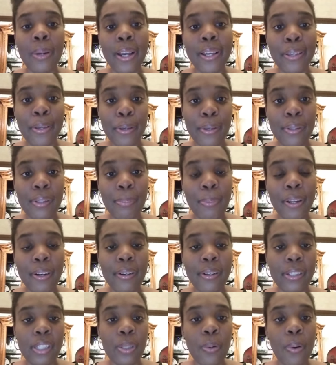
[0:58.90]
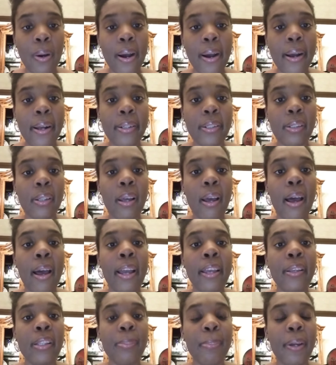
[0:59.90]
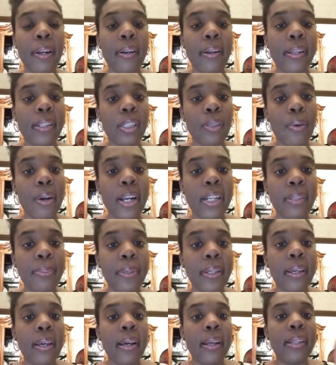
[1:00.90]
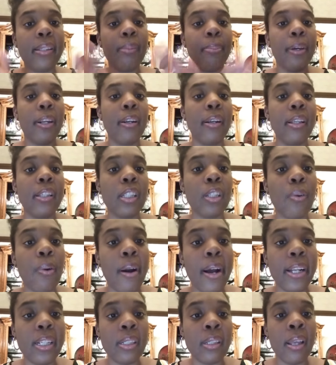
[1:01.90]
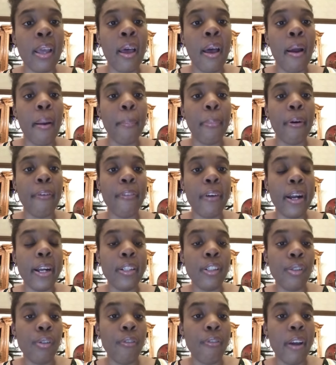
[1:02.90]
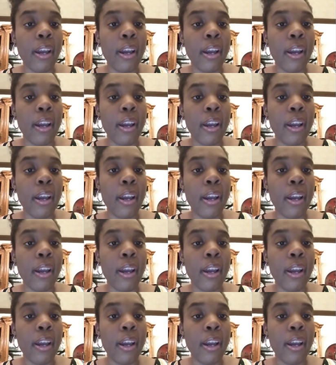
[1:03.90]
do I use butternut squash? I use butternut squash because butternut squash provides